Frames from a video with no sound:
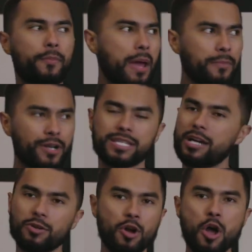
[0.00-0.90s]
But I'm here to
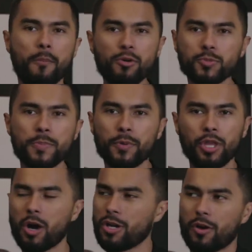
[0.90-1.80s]
tell you, most people
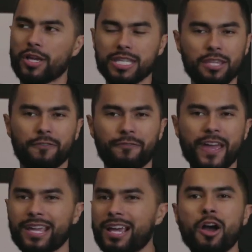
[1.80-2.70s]
know, yo, it's either
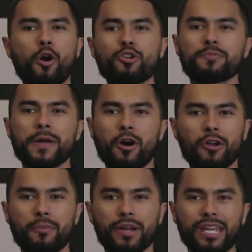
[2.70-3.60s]
fake or you spend all
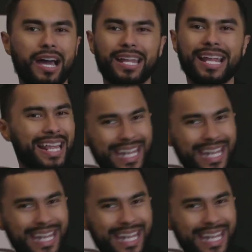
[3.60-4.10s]
your money on it.